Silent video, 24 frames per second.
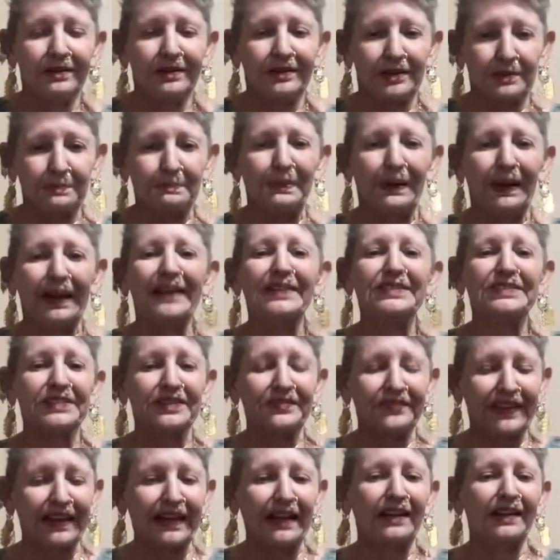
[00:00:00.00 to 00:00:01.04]
The bliss
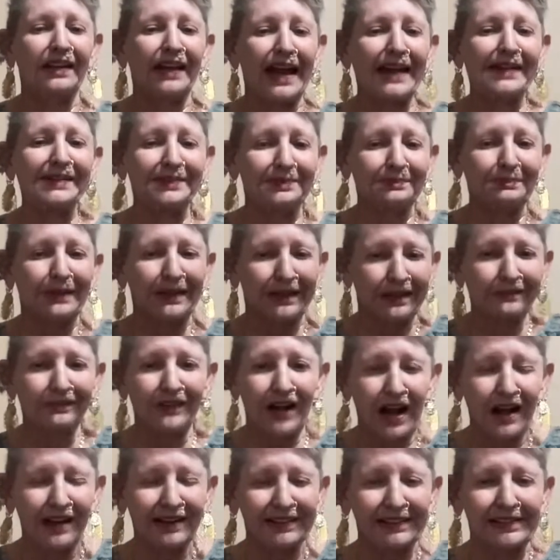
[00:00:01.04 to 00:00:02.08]
of the enlightenment of
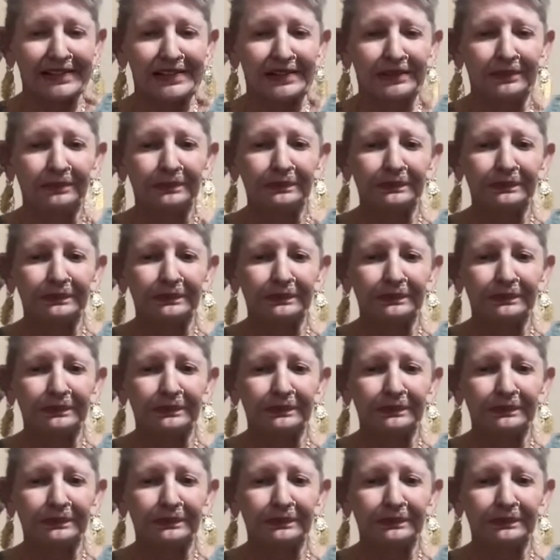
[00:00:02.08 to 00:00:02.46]
Kali.